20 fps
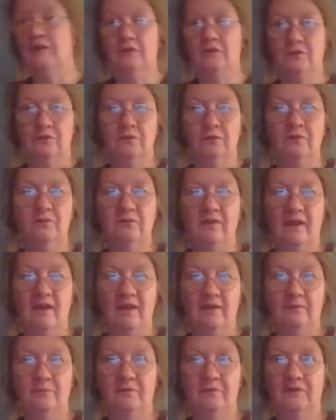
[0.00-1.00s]
you do
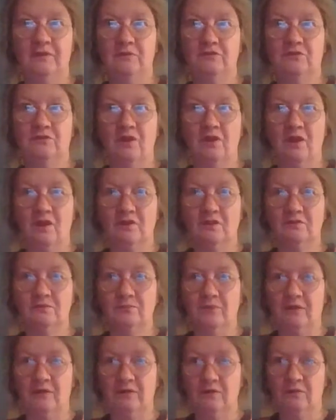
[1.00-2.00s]
that with your socks,
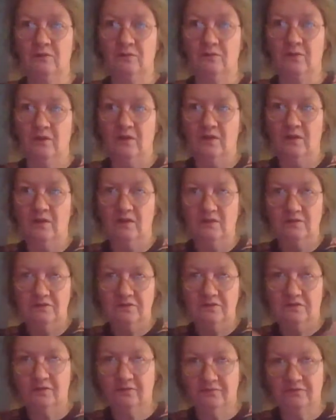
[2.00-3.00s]
when you
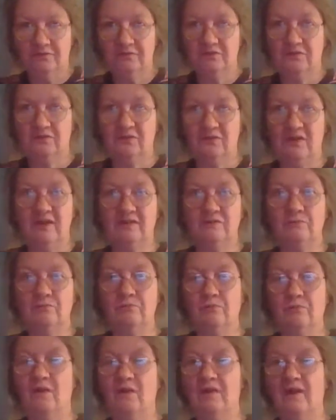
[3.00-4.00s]
sort of stretch
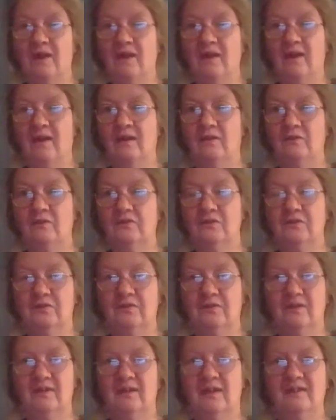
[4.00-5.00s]
one out, you
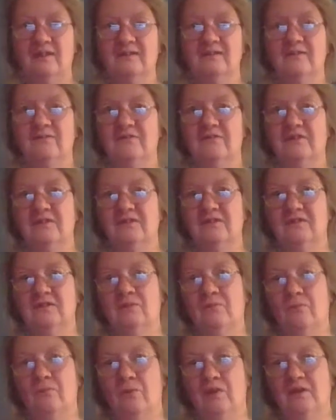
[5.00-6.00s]
can actually risk the
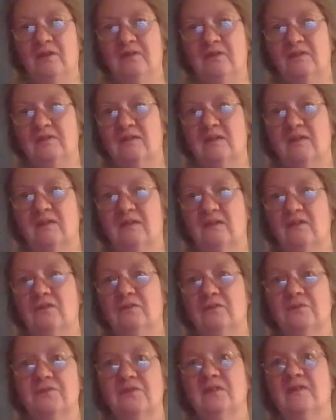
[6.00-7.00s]
one is getting
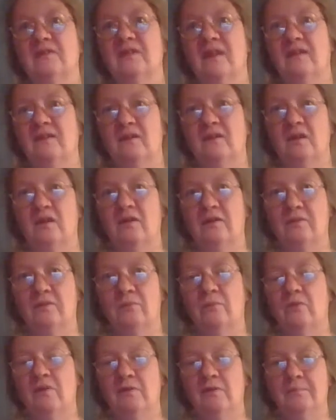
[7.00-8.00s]
looser than the other
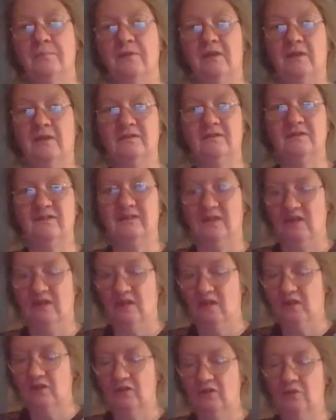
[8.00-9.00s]
one, because
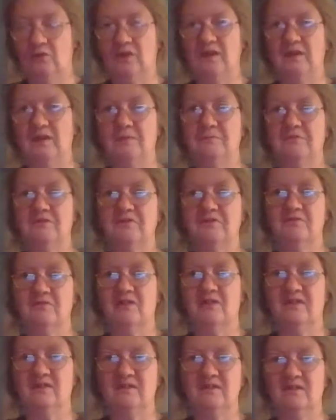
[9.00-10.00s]
you keep
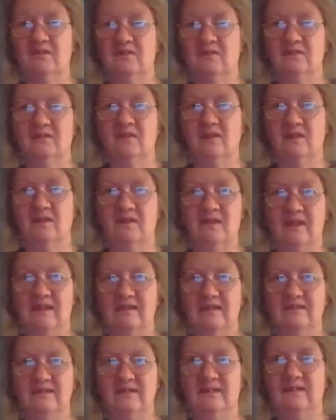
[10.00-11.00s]
stretching the
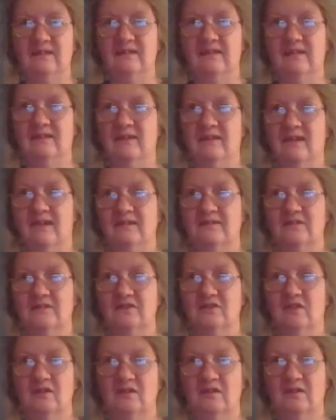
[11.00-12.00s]
elastic in that
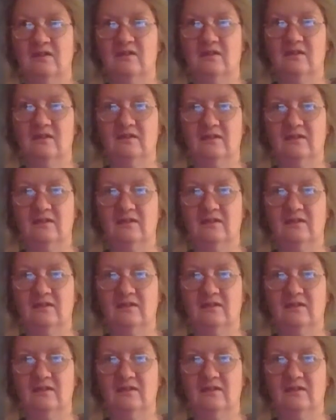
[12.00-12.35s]
sock,